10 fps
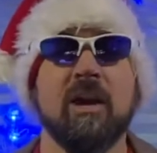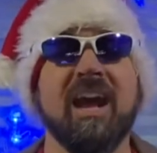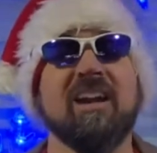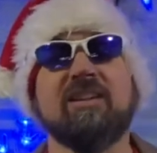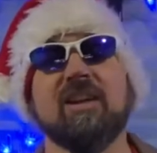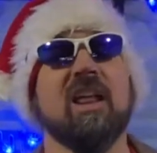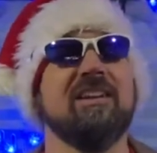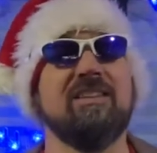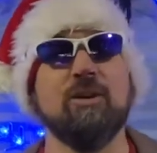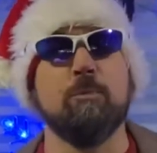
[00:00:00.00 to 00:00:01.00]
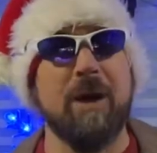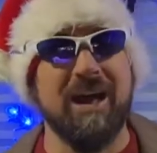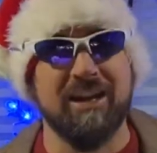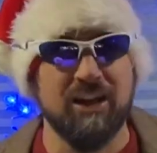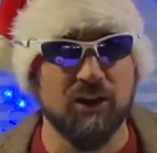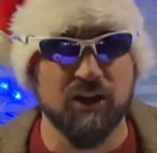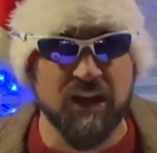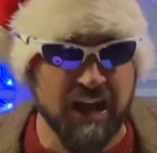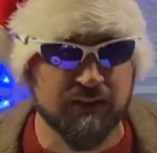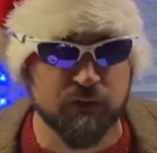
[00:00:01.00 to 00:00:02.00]
And until I see you back here
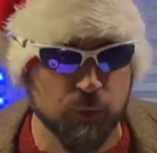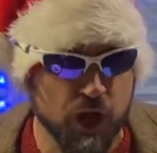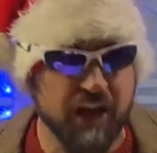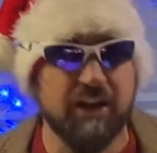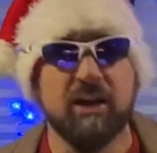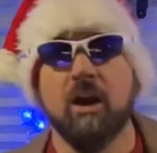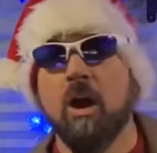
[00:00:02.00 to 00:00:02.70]
next week,